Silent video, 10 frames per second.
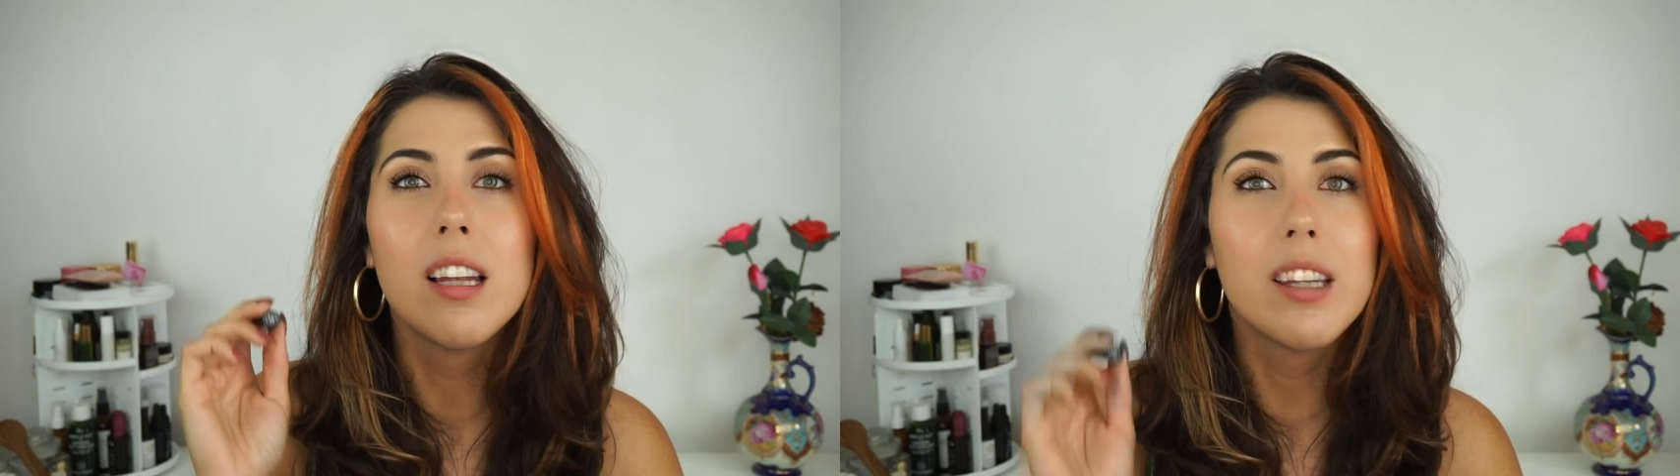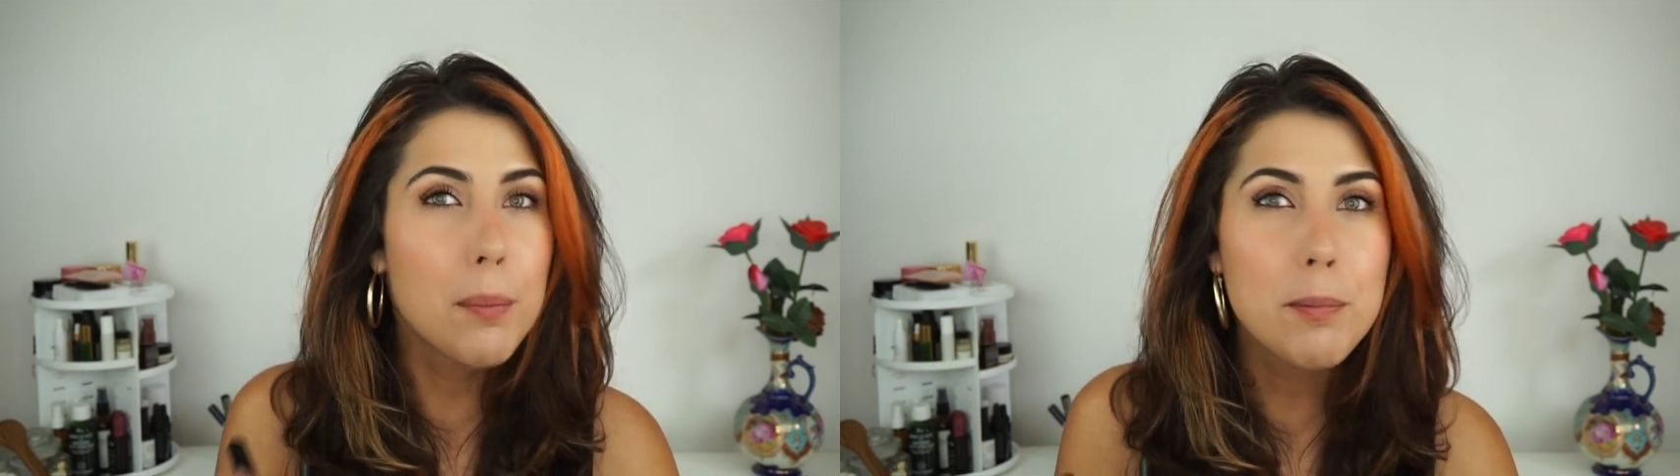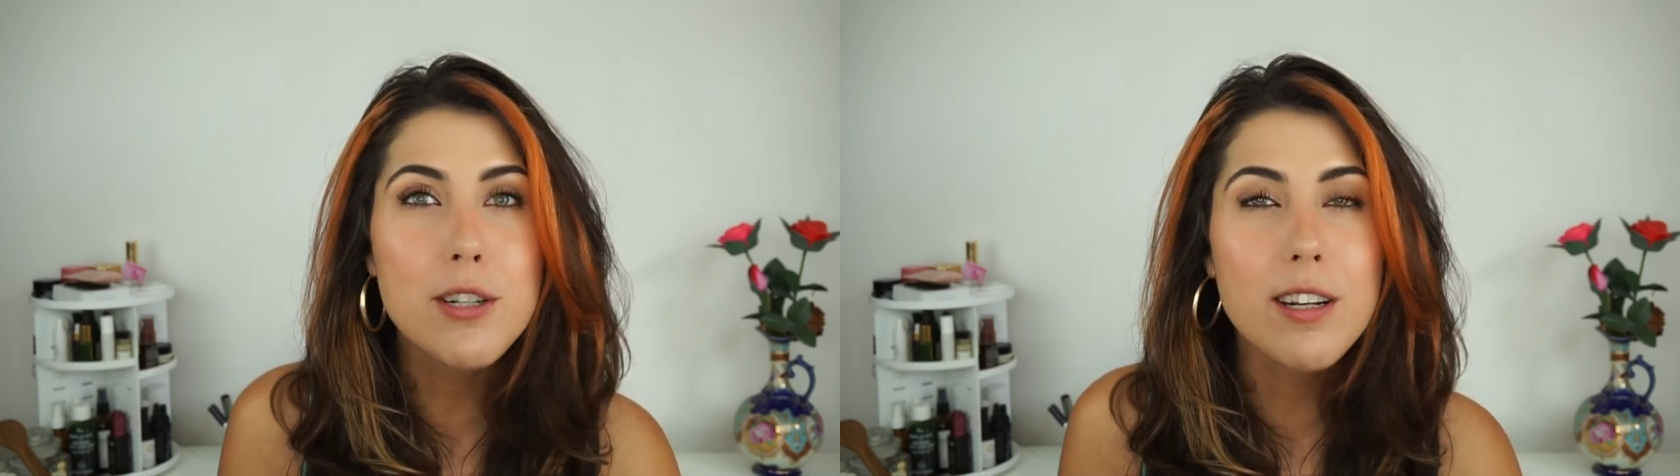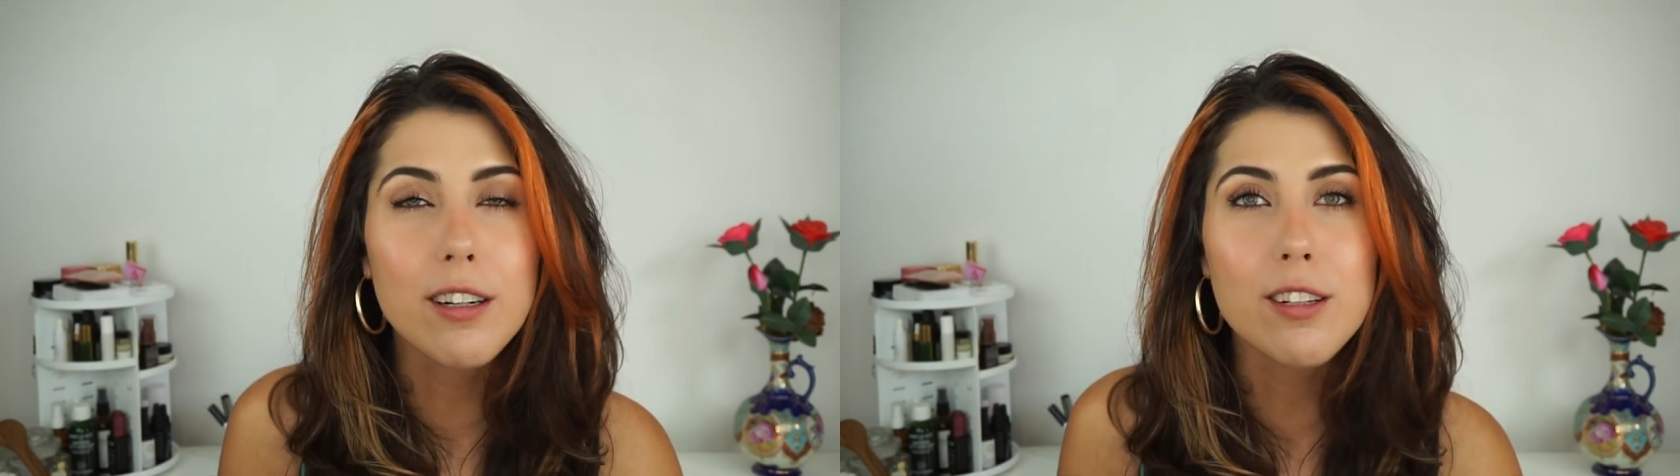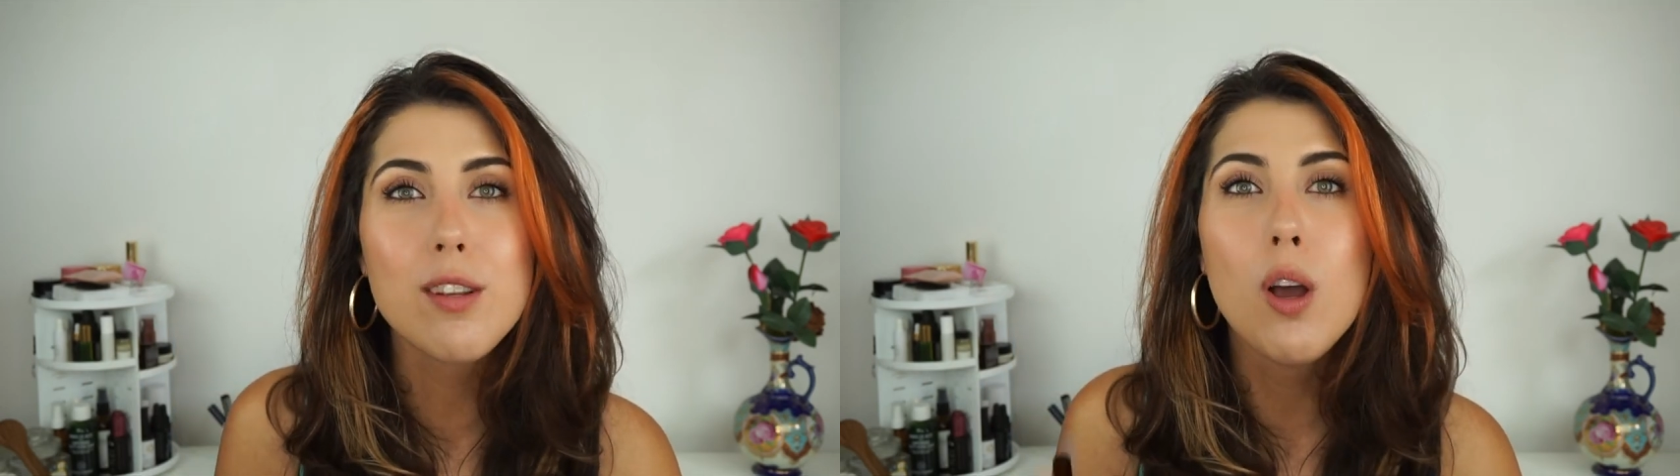Lip
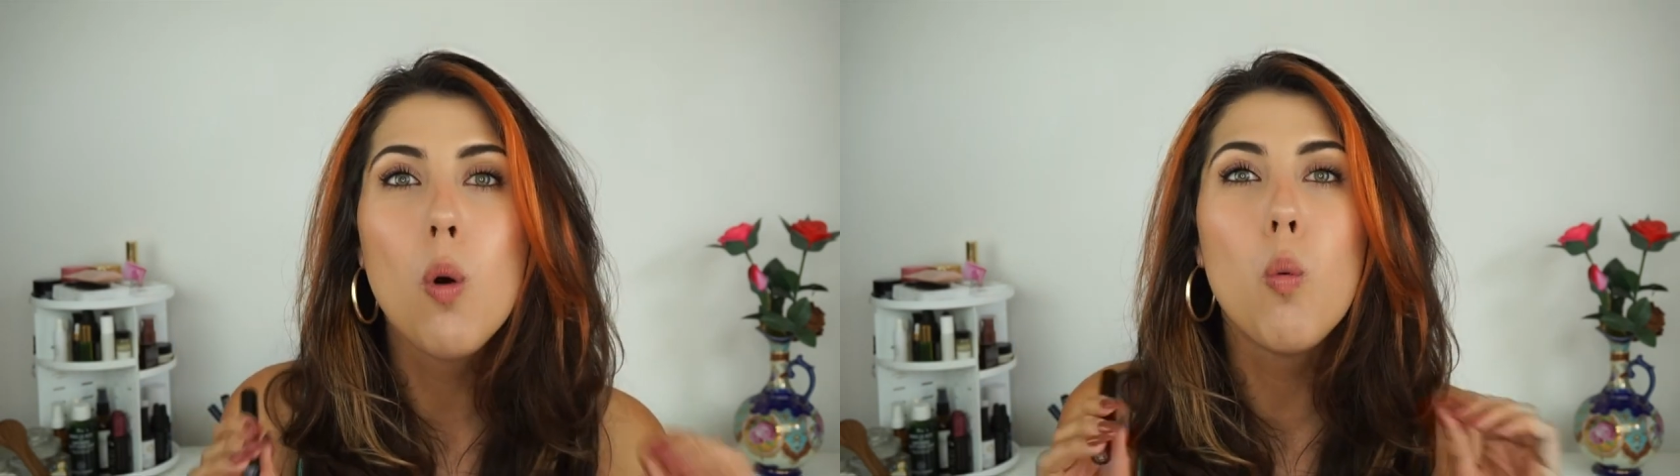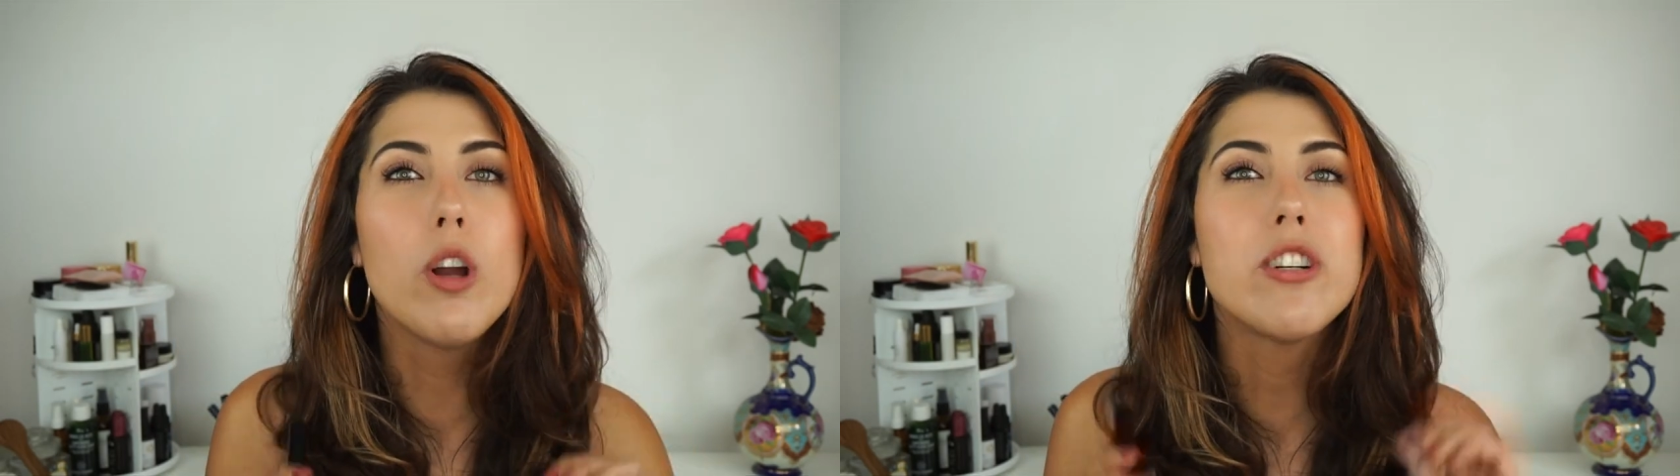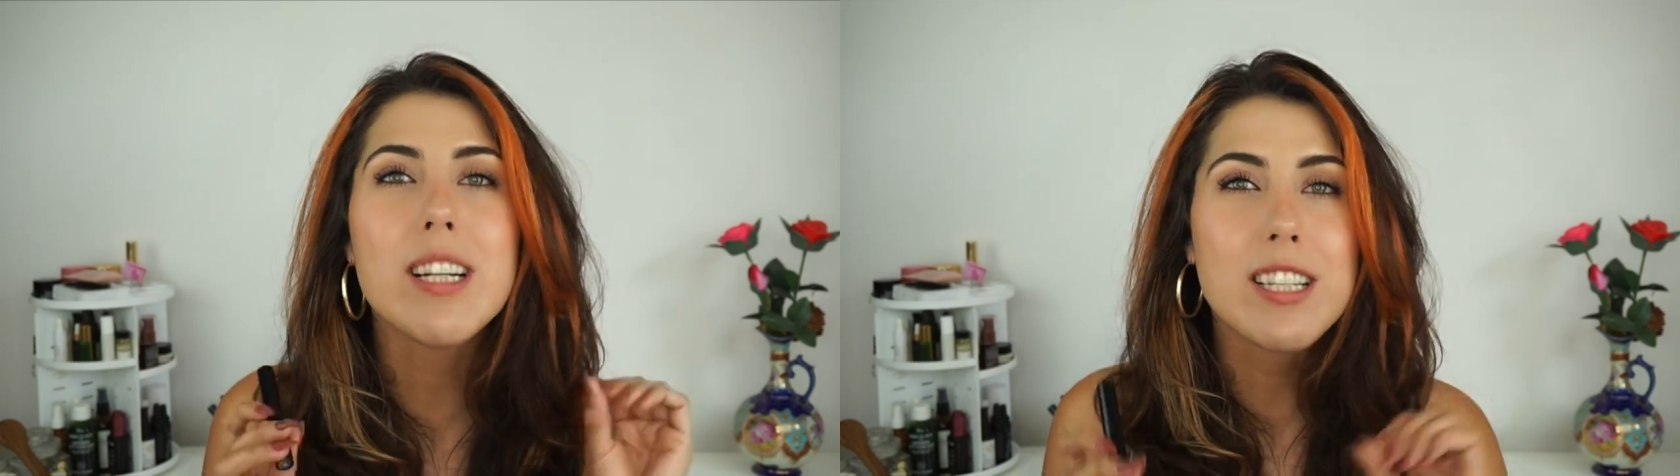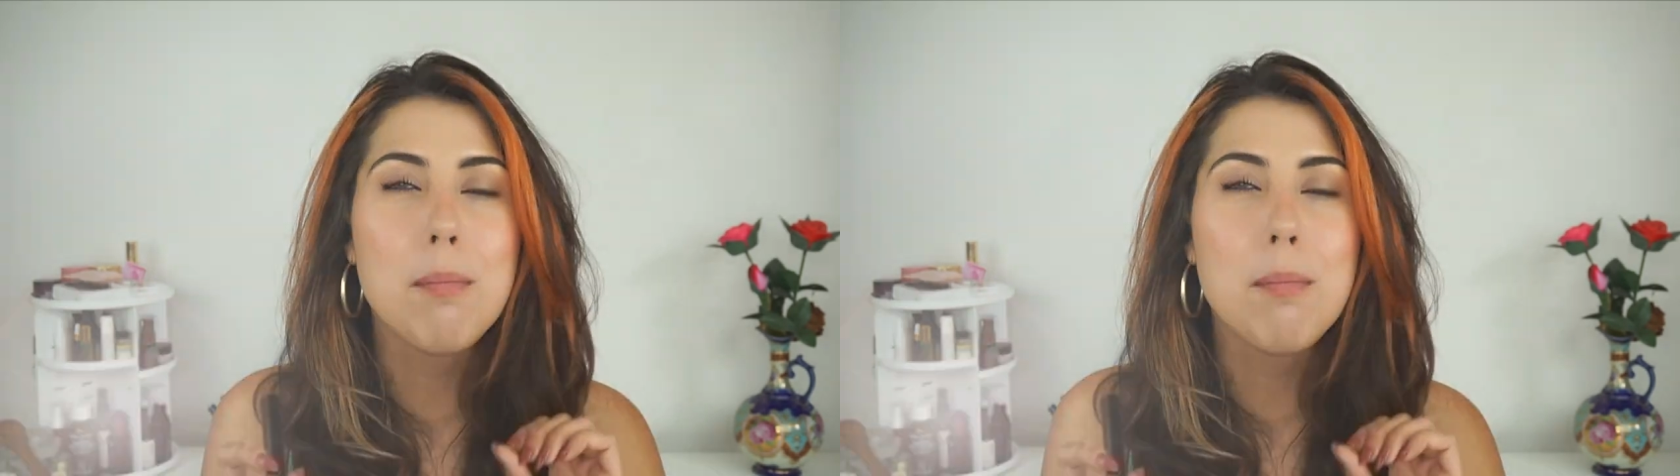Sheers, which is